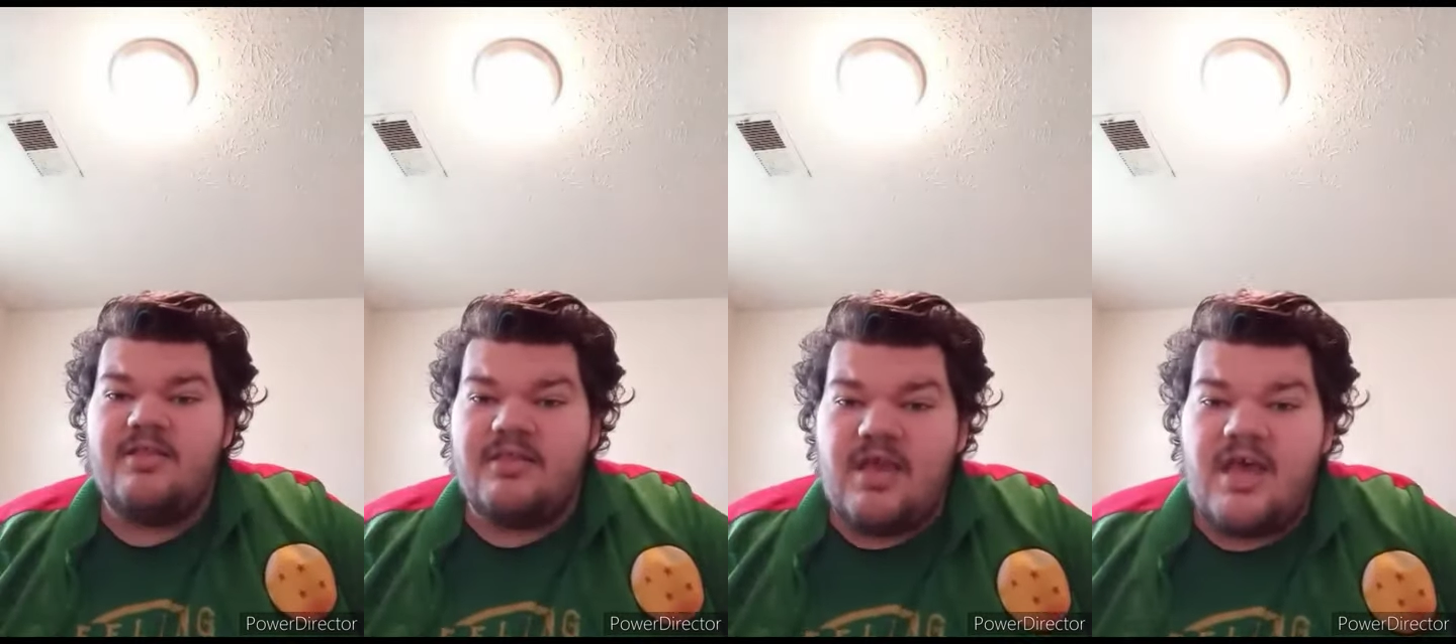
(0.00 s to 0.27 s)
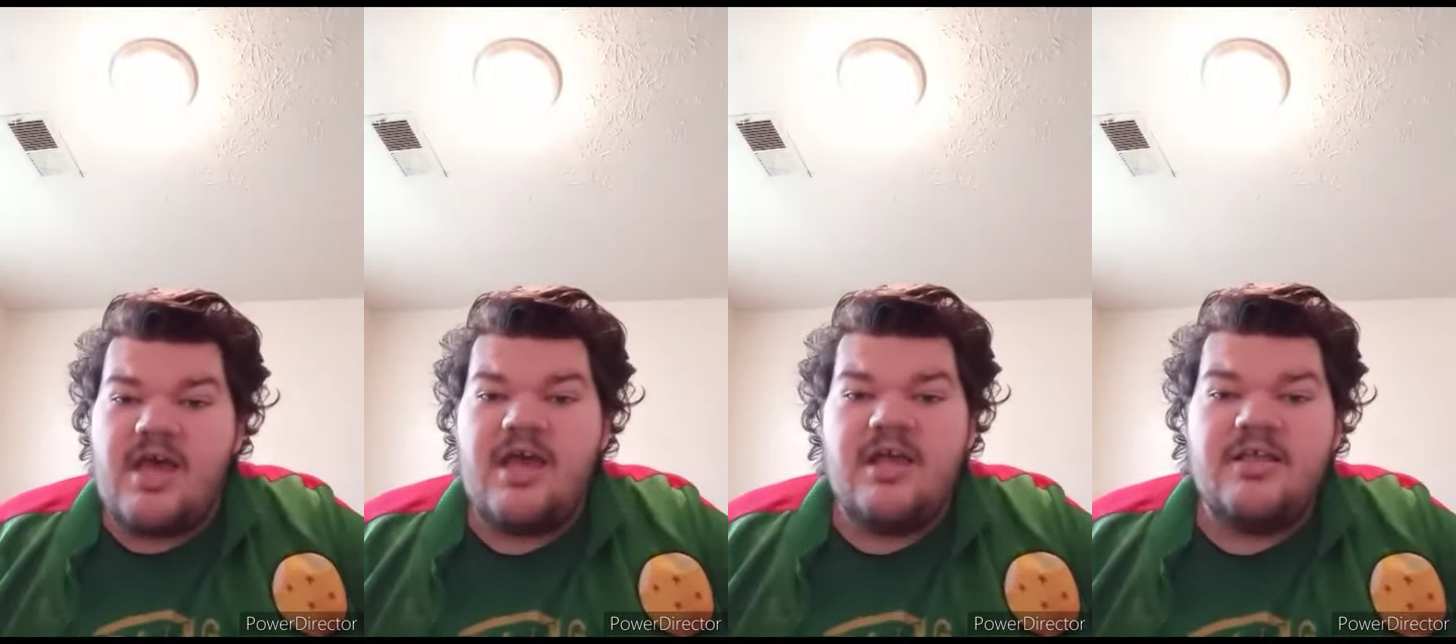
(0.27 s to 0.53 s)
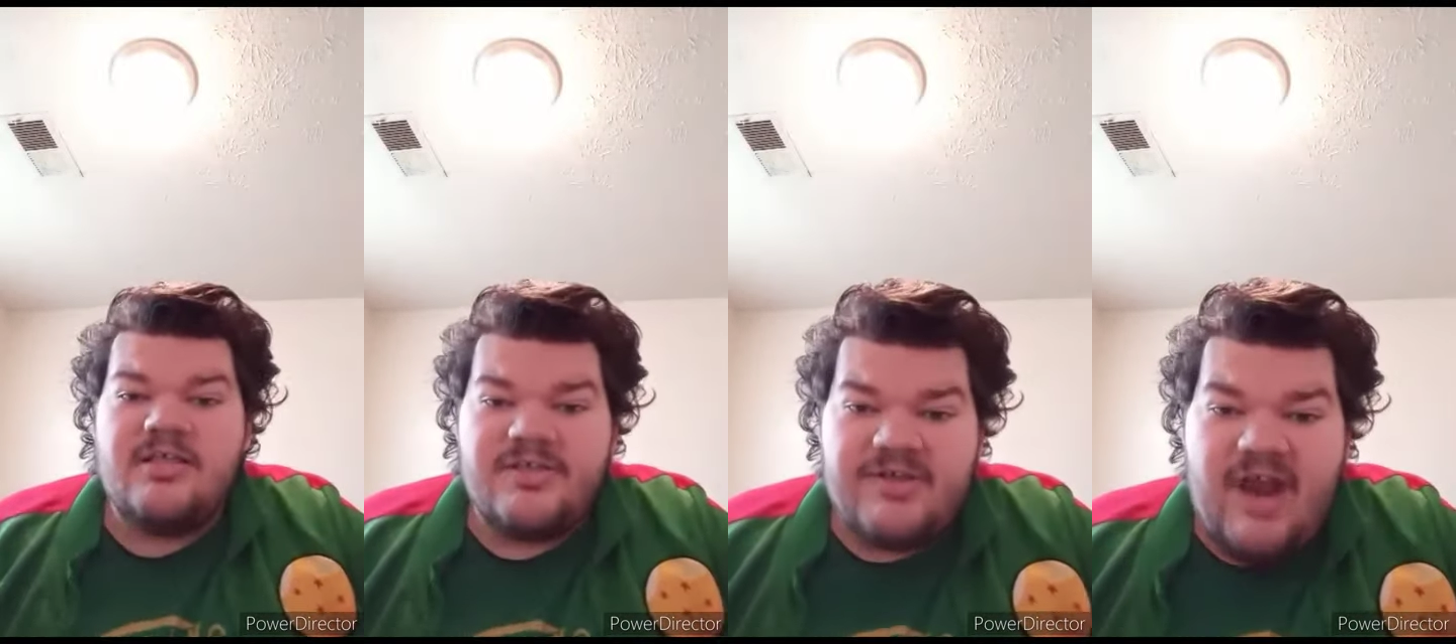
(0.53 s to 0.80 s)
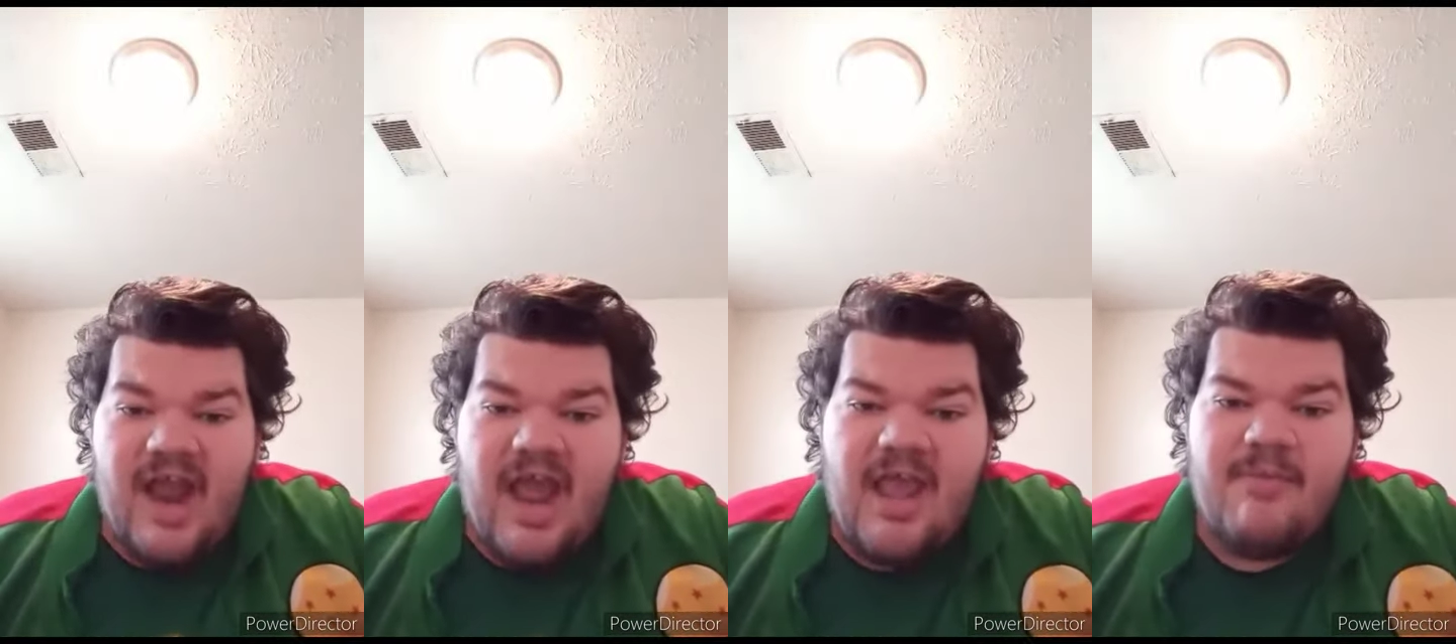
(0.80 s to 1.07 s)

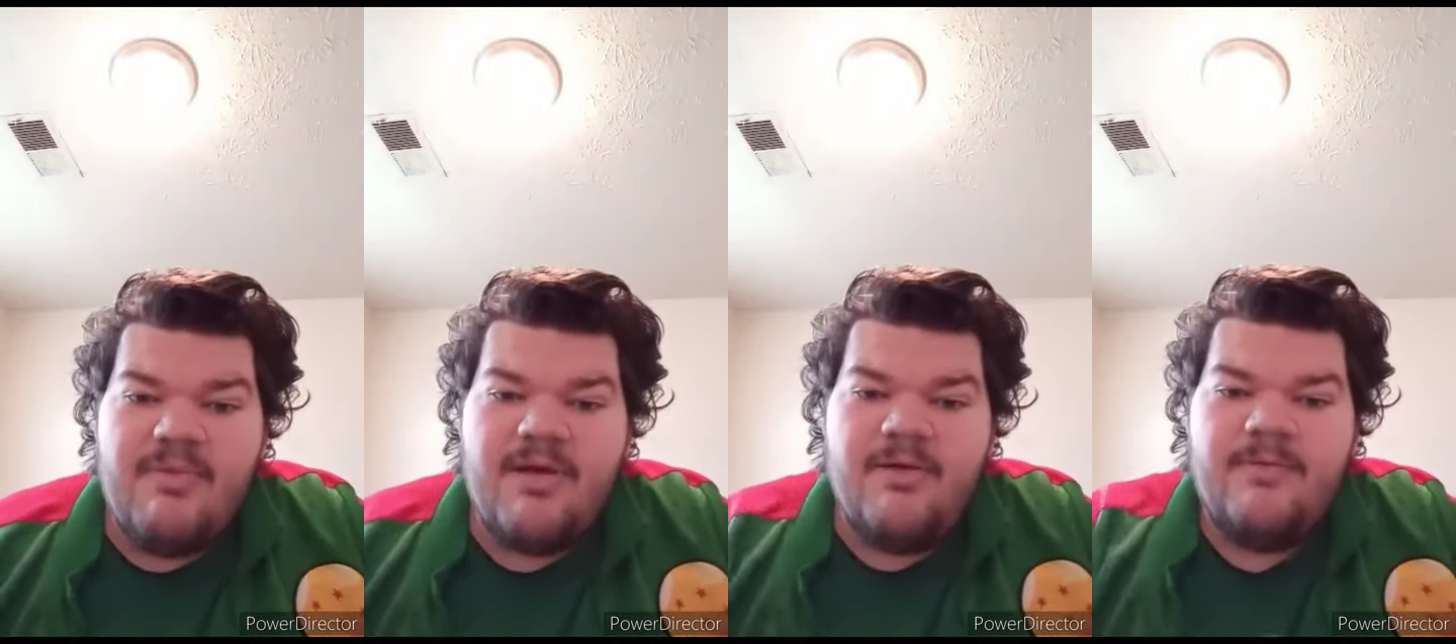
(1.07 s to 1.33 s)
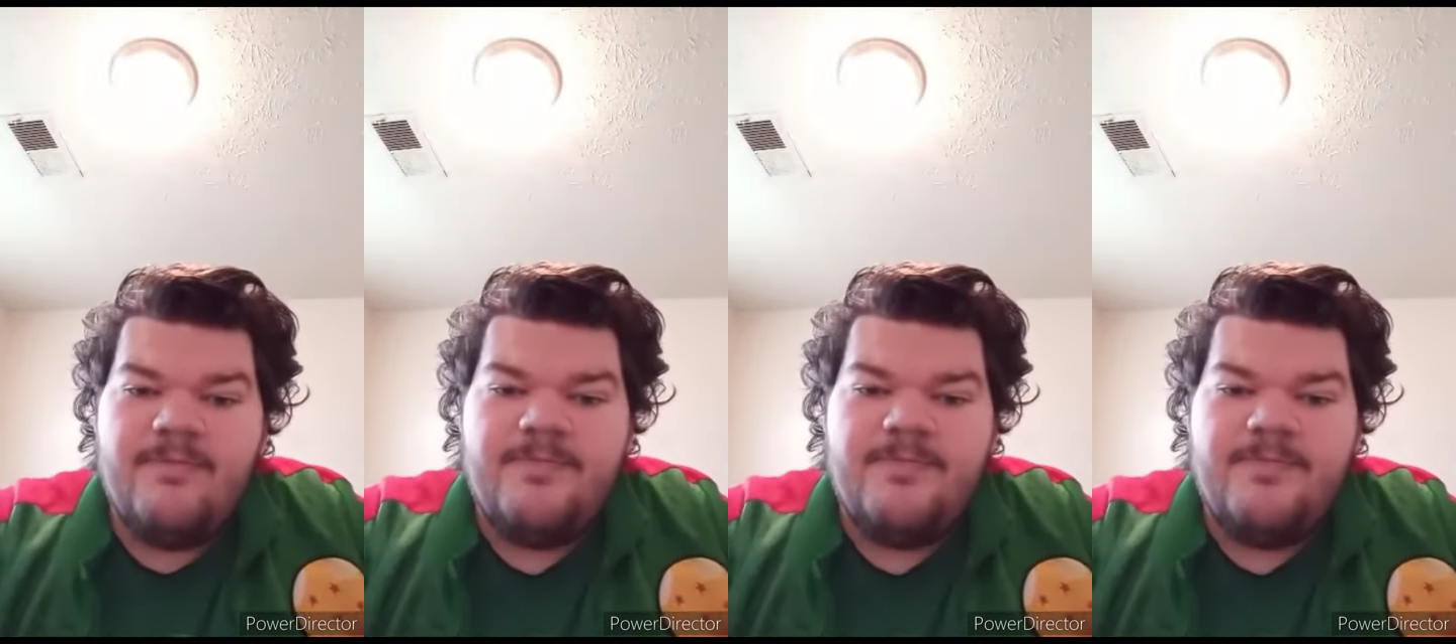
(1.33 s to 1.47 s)
subscribe.